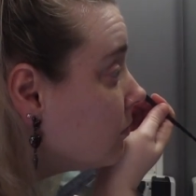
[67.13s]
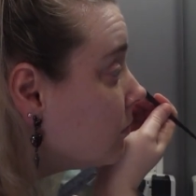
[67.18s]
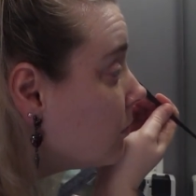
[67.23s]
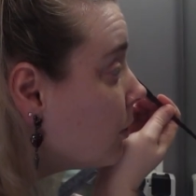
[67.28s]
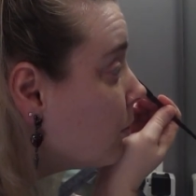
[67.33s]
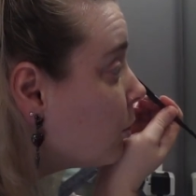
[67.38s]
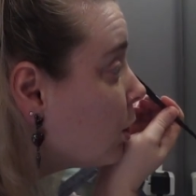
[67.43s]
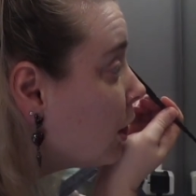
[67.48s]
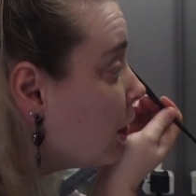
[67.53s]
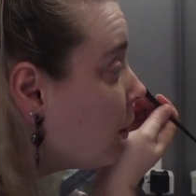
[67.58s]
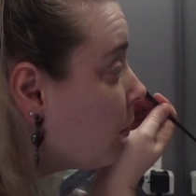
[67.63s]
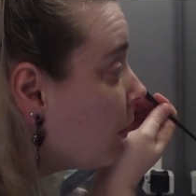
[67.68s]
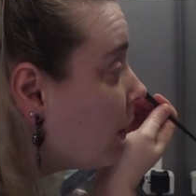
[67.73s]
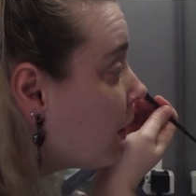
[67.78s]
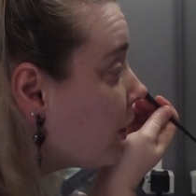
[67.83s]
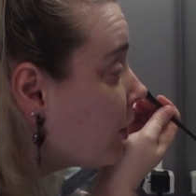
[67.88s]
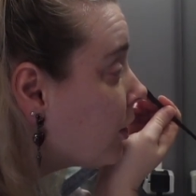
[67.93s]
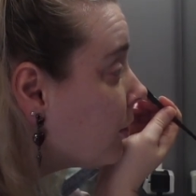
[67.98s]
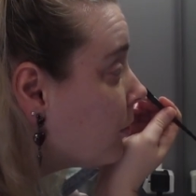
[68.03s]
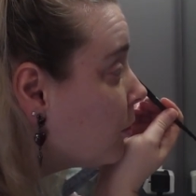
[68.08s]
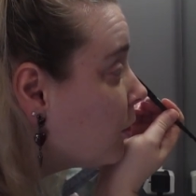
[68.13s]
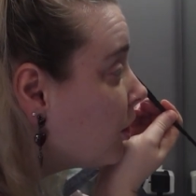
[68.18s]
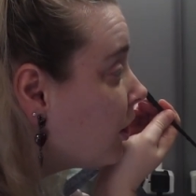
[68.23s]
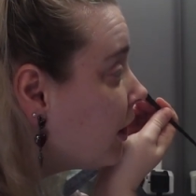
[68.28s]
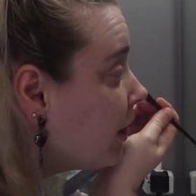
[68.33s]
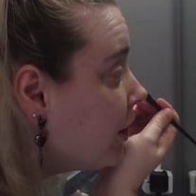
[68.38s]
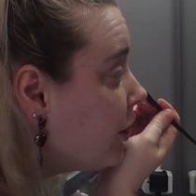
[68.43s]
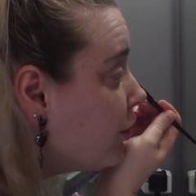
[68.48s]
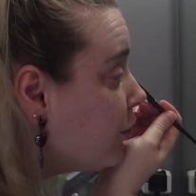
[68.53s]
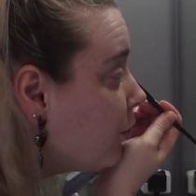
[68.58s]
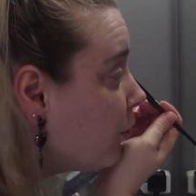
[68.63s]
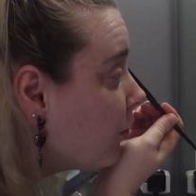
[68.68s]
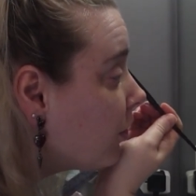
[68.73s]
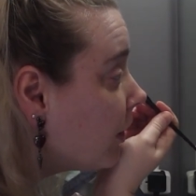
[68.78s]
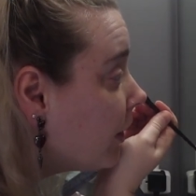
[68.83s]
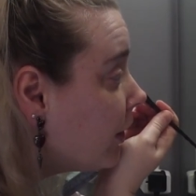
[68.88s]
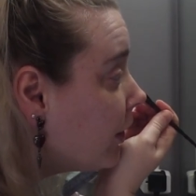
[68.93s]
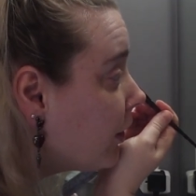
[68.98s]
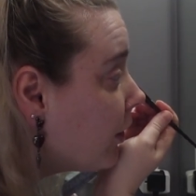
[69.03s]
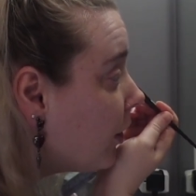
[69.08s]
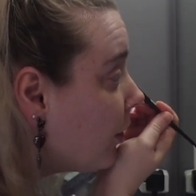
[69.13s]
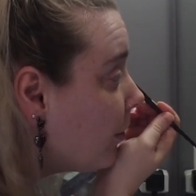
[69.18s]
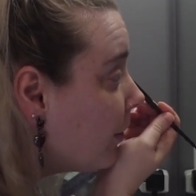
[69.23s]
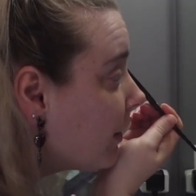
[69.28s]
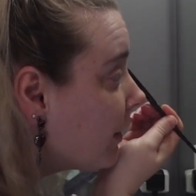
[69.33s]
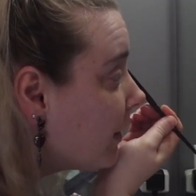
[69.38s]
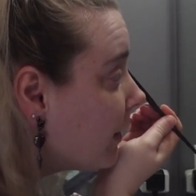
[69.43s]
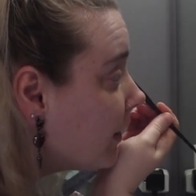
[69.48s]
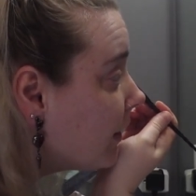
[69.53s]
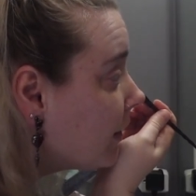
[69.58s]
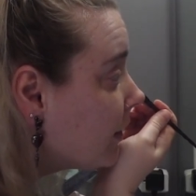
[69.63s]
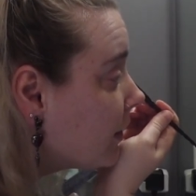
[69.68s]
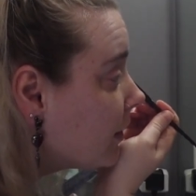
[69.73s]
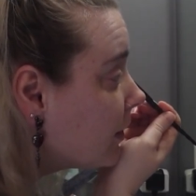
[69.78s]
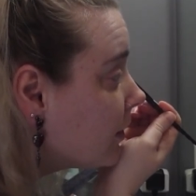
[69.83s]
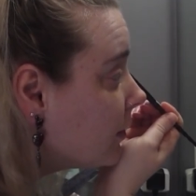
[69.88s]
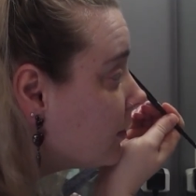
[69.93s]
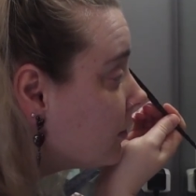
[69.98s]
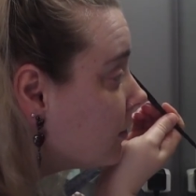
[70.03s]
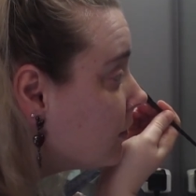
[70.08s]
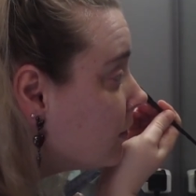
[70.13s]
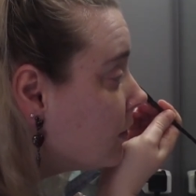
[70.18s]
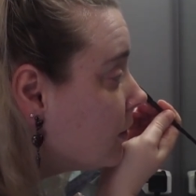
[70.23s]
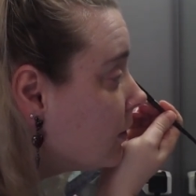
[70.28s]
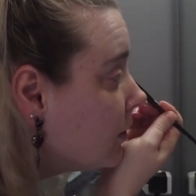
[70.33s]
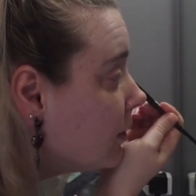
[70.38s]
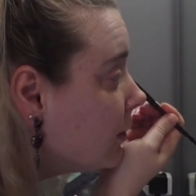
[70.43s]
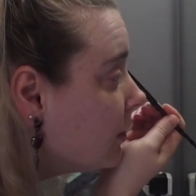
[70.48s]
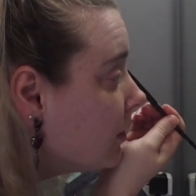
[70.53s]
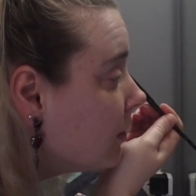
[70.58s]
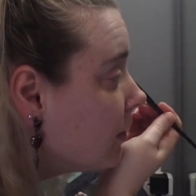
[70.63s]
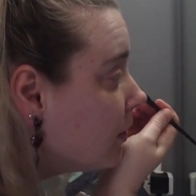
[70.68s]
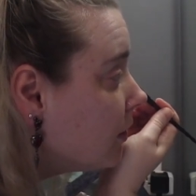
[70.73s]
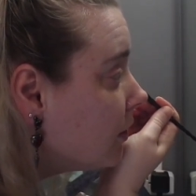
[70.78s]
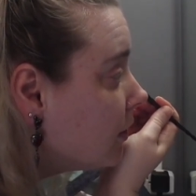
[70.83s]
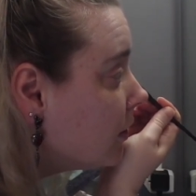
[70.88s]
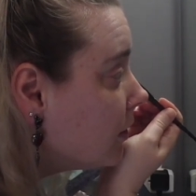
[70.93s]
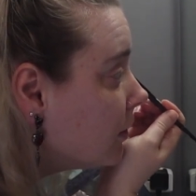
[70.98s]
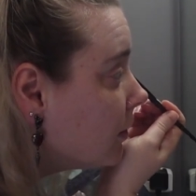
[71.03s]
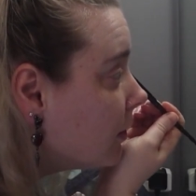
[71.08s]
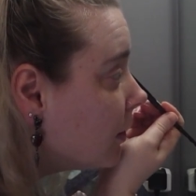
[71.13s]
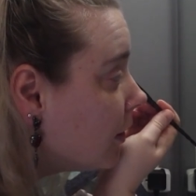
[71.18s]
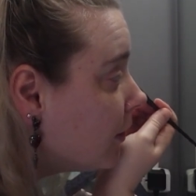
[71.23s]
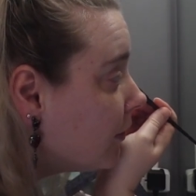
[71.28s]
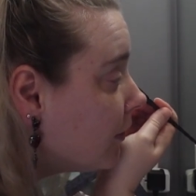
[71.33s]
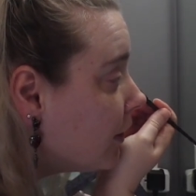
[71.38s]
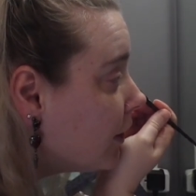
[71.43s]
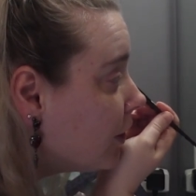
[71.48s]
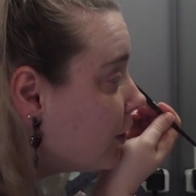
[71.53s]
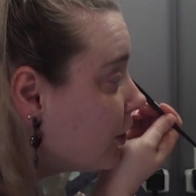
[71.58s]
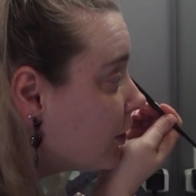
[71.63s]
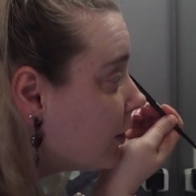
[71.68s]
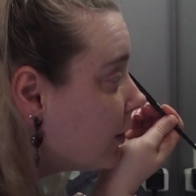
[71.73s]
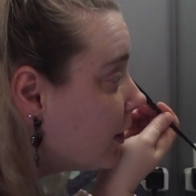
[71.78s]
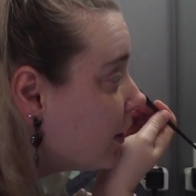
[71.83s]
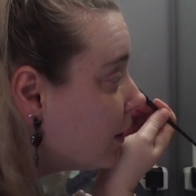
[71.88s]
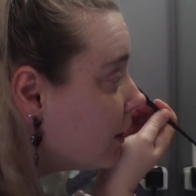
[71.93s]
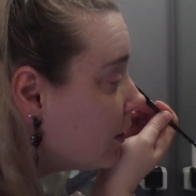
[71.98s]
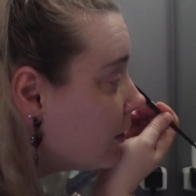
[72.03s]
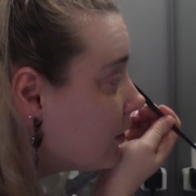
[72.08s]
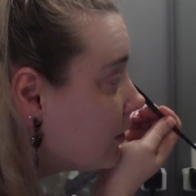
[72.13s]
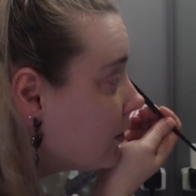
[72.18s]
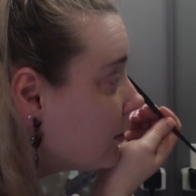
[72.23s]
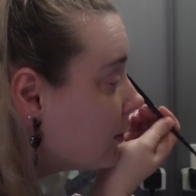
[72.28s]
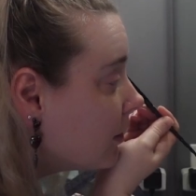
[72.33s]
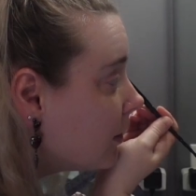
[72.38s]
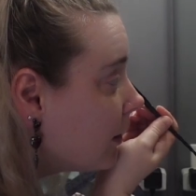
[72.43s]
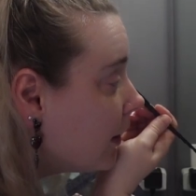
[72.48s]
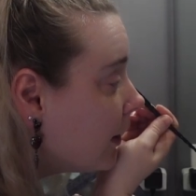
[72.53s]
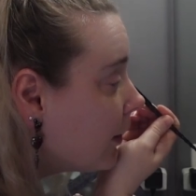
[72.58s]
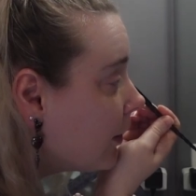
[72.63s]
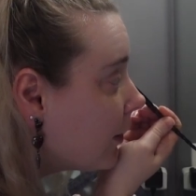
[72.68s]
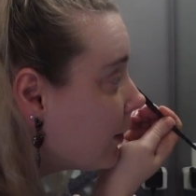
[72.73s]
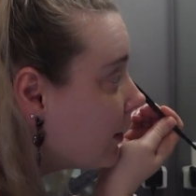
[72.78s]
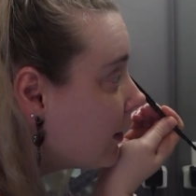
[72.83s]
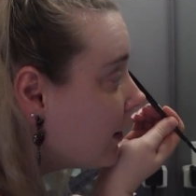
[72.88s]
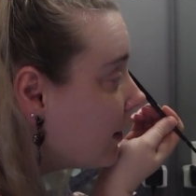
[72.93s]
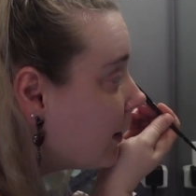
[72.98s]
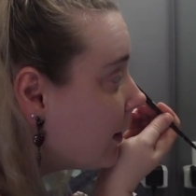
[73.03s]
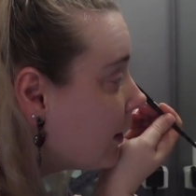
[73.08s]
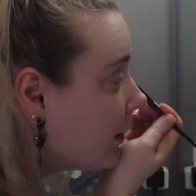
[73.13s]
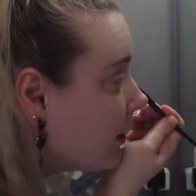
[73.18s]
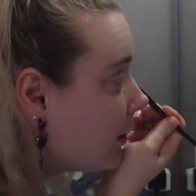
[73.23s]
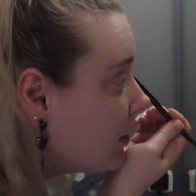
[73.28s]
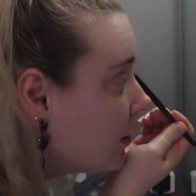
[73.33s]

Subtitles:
I'm going to wear some green jewelry to go with this eventually later today.